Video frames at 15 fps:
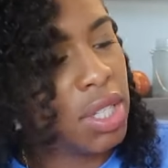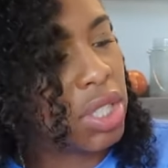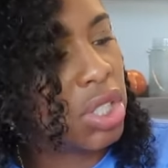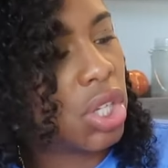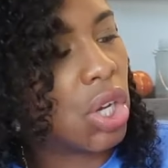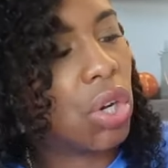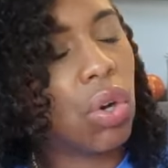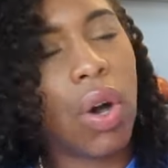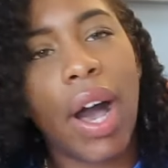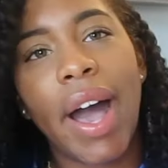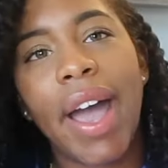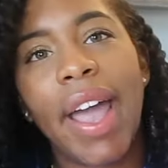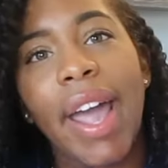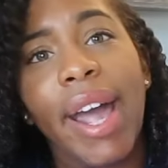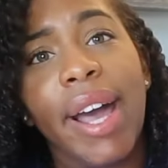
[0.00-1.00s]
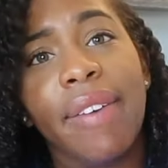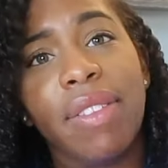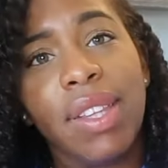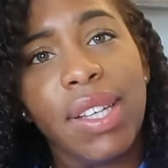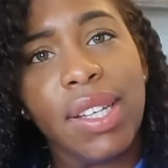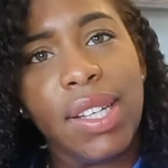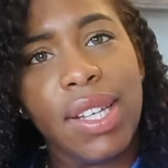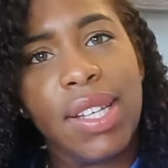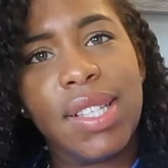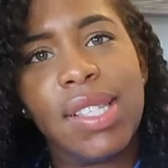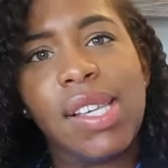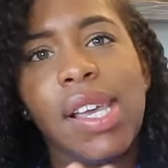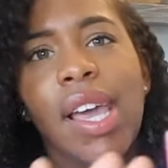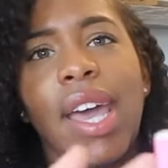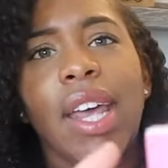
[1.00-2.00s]
So I have the
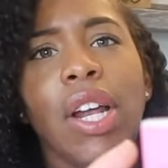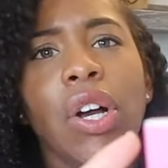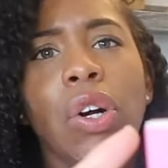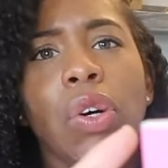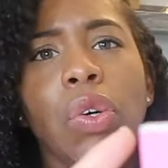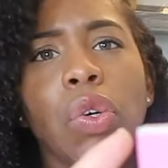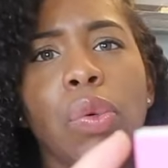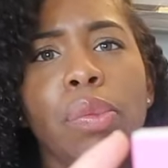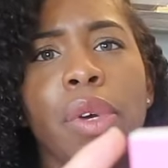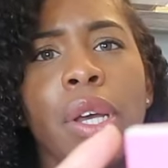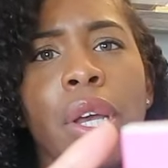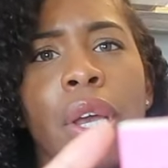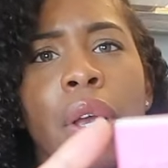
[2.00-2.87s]
Easy at Home